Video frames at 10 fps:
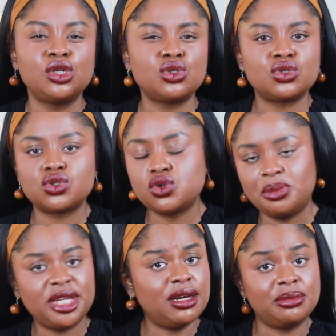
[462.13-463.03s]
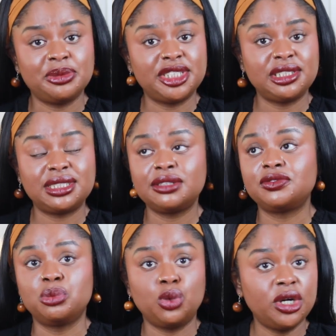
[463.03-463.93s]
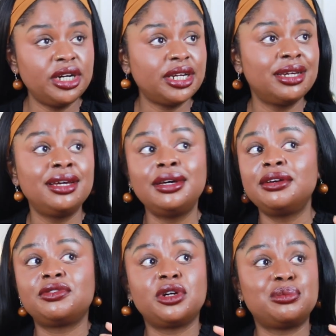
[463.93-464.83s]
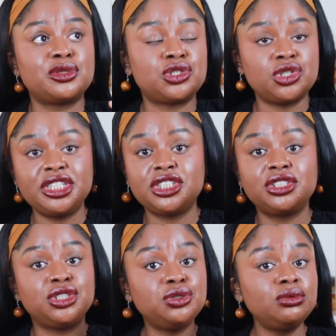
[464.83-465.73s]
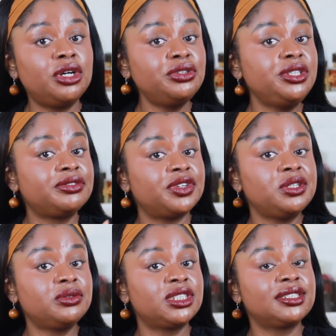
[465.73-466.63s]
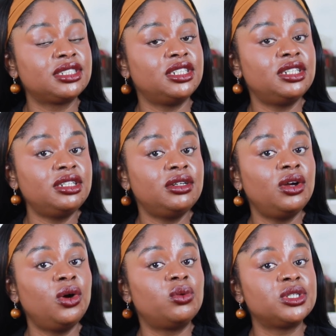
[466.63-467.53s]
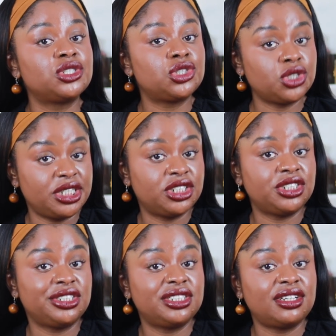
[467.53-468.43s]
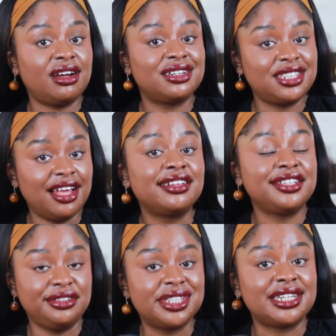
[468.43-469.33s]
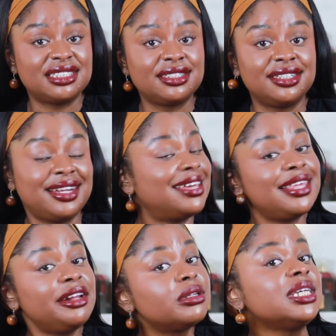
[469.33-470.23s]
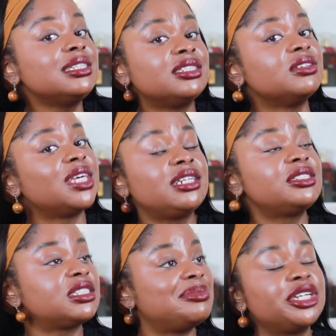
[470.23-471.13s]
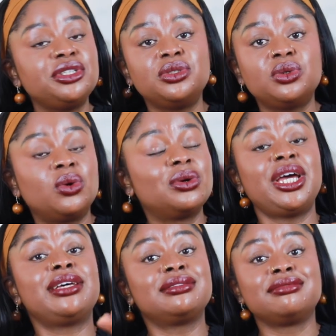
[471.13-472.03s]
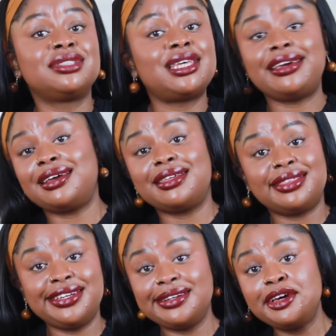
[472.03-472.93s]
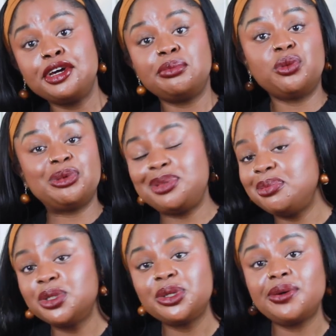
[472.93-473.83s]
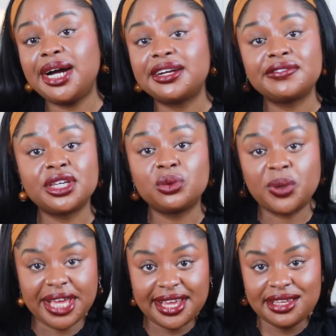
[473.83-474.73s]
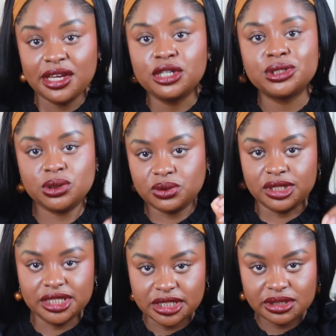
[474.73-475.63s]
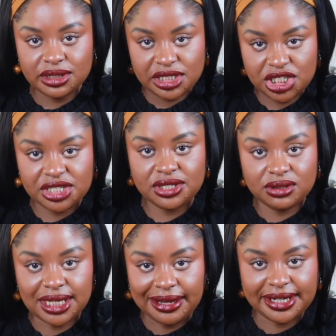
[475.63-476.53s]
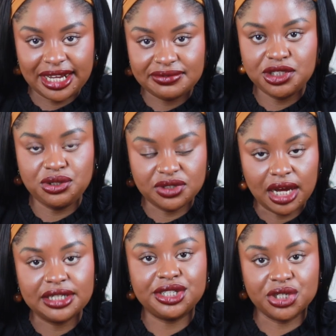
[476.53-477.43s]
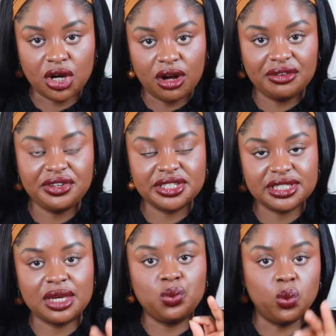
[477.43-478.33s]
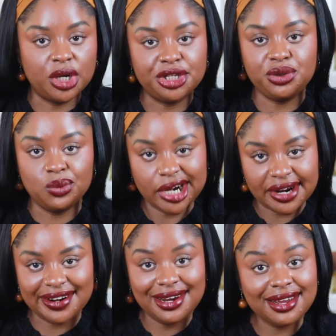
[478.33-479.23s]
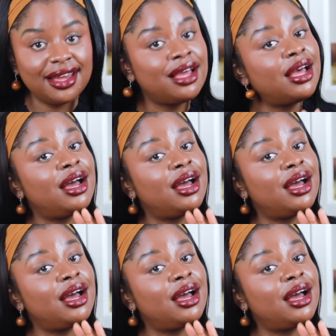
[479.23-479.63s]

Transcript: so many compliments from work, from strangers. You know your fragrance is good when strangers are telling you that is good, and they don't need to. They could just smell you or and say nothing. But when people go out of their way to literally chase you down after you've gotten your coffee and say, what are you wearing?